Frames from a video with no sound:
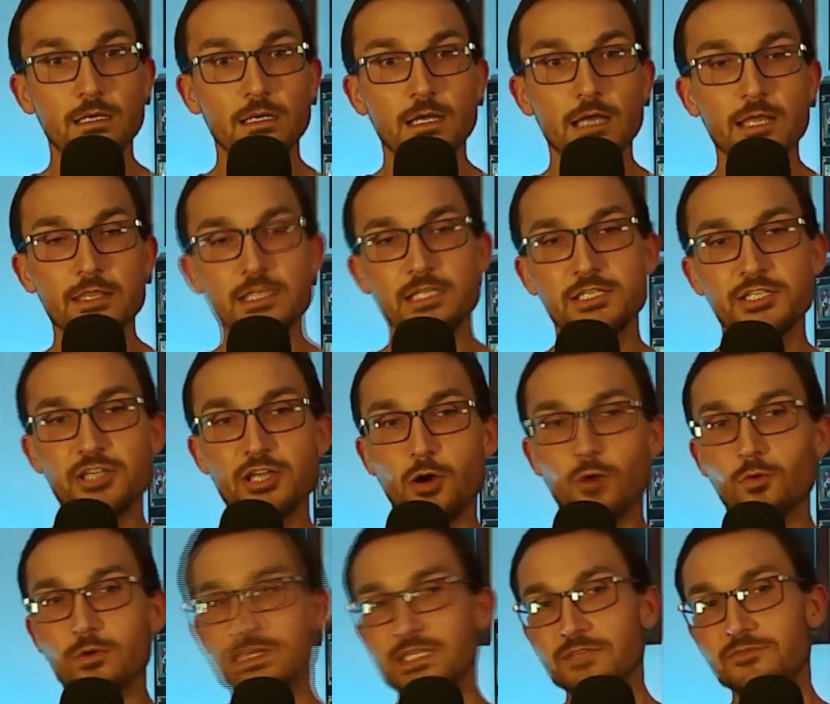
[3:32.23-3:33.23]
And then,
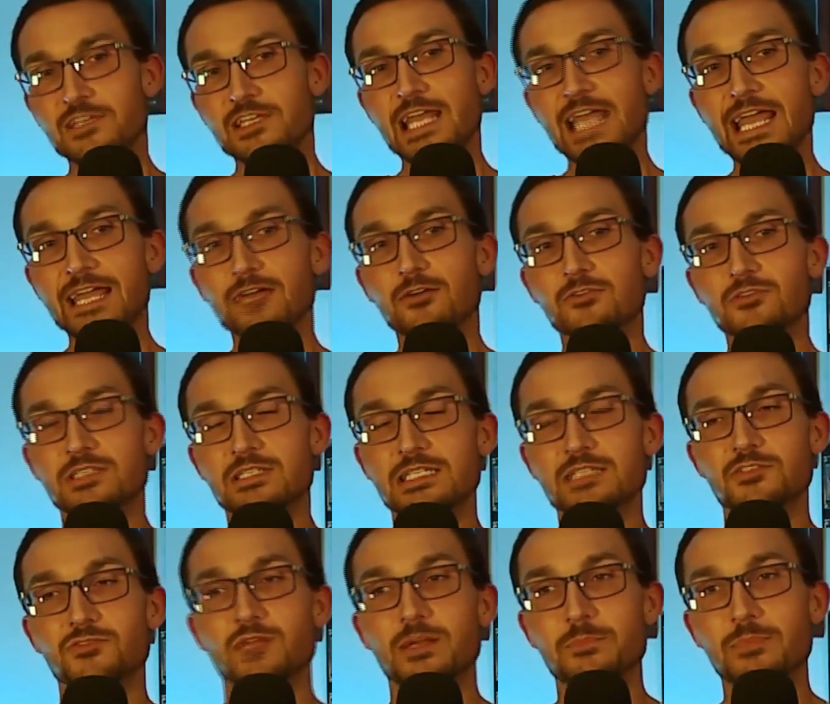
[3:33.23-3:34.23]
yo, even
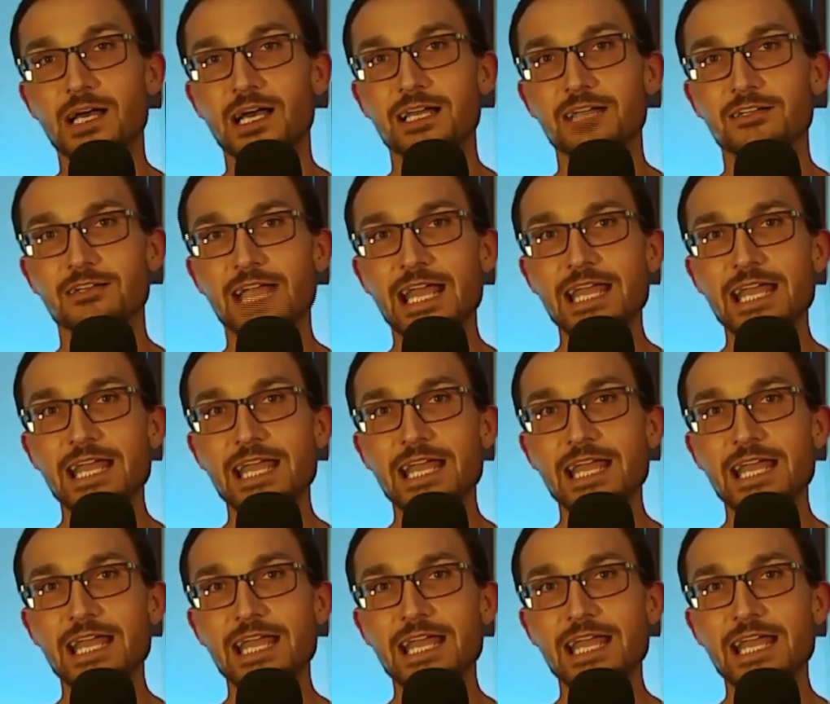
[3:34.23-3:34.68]
AOC's right behind her.